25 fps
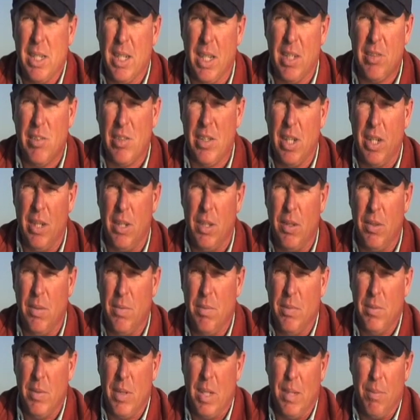Costello,
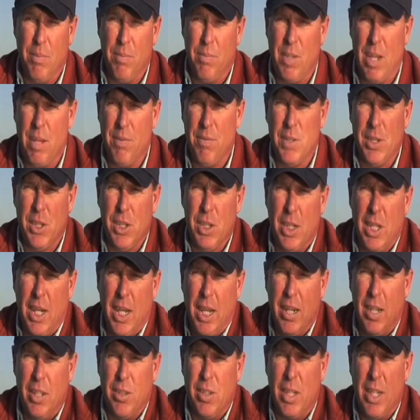fly fishing
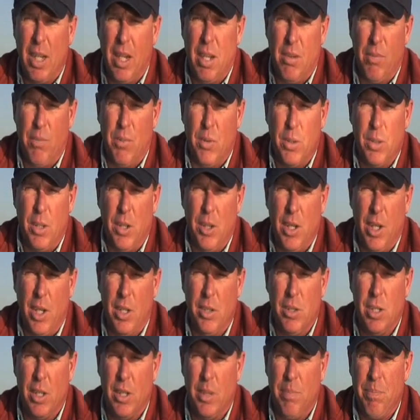guide on the California
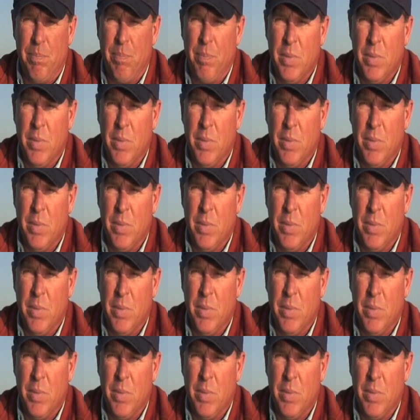Delta.